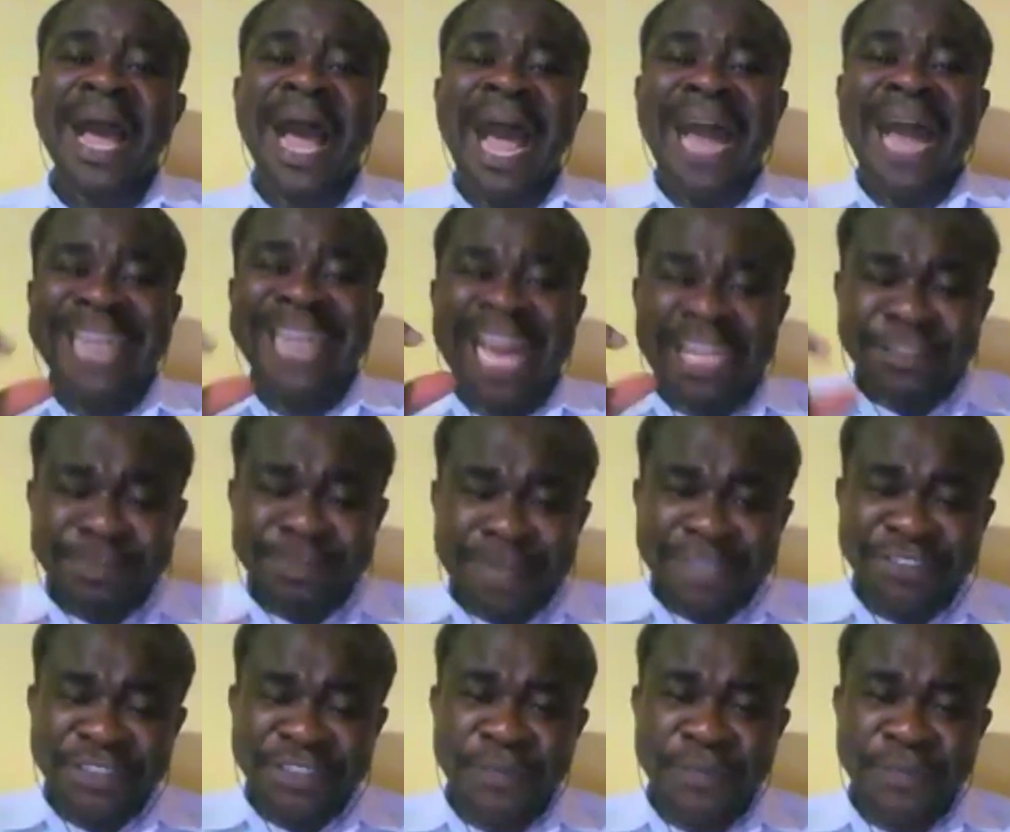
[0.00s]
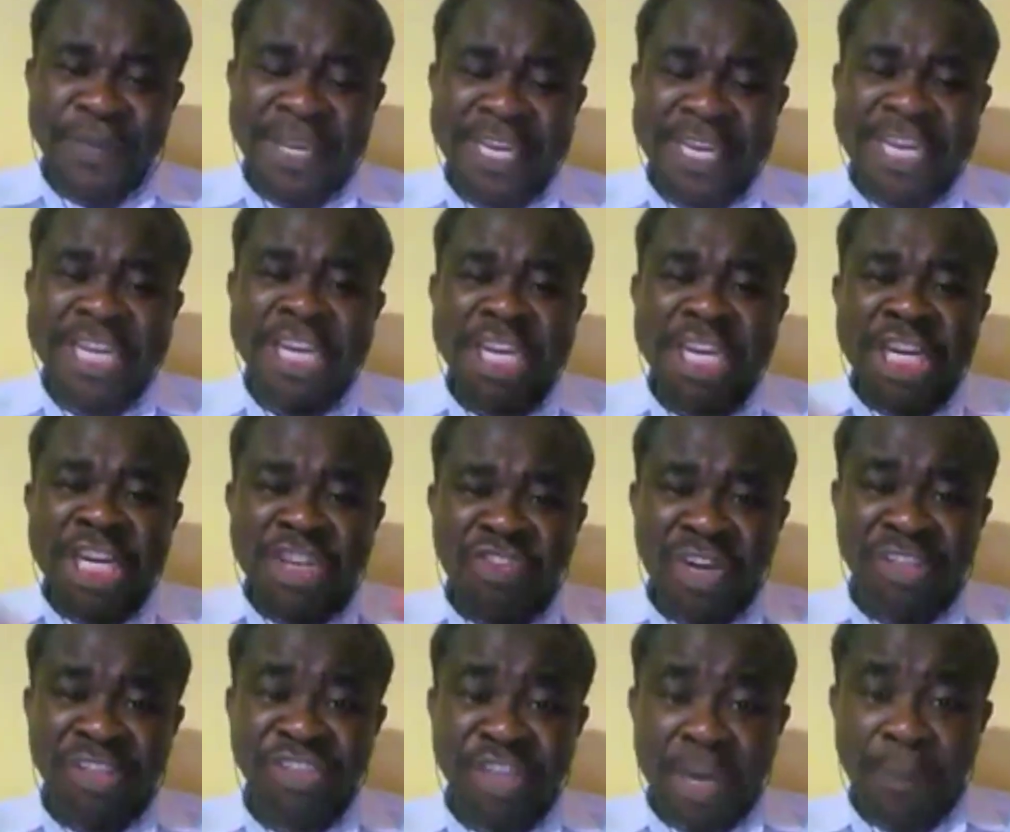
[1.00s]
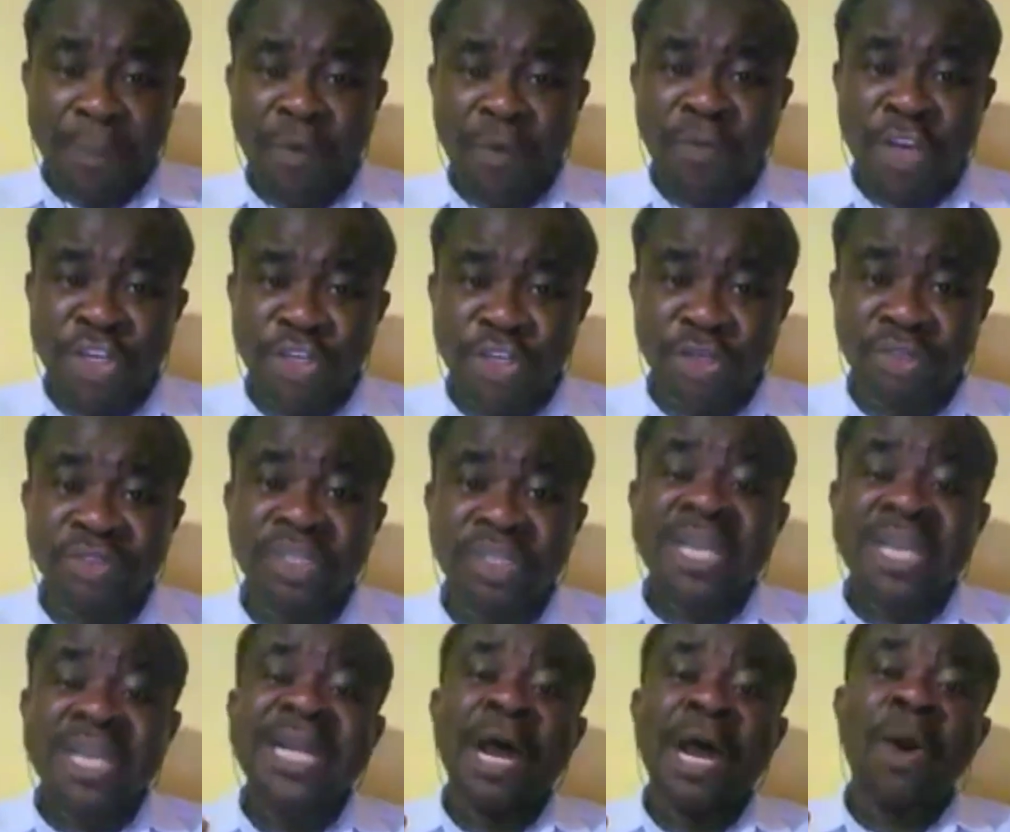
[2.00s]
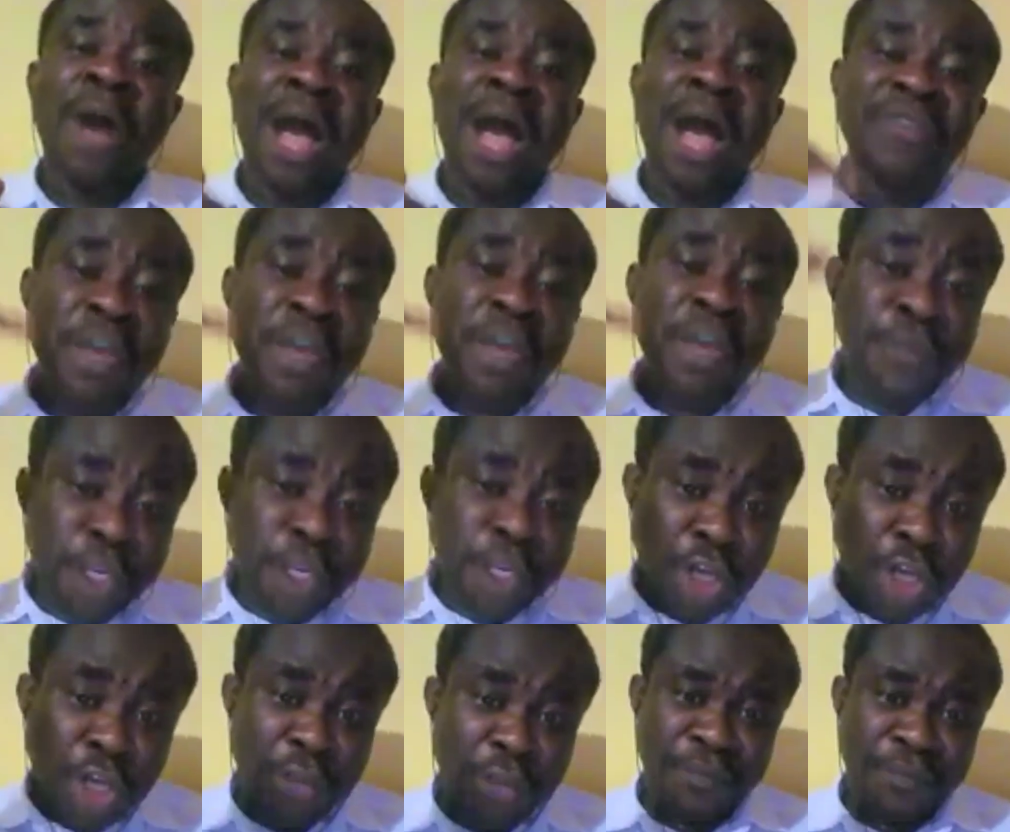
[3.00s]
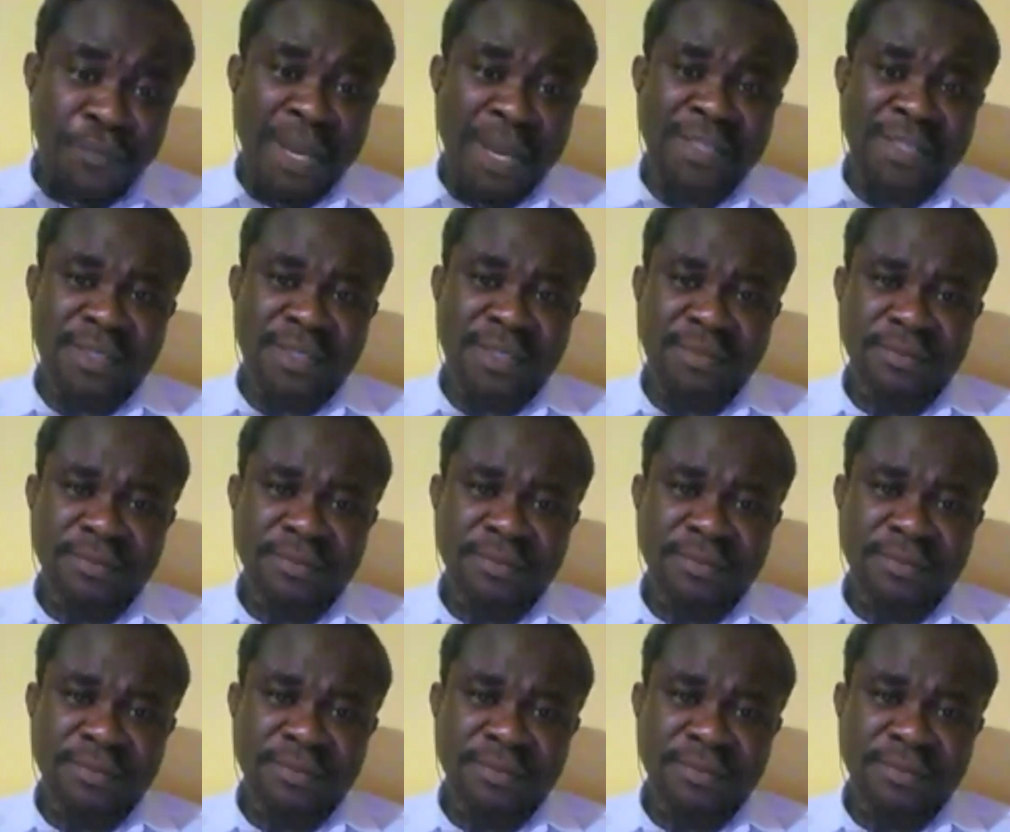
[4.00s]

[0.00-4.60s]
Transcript: Are that specific transitional provision that will have a future effect?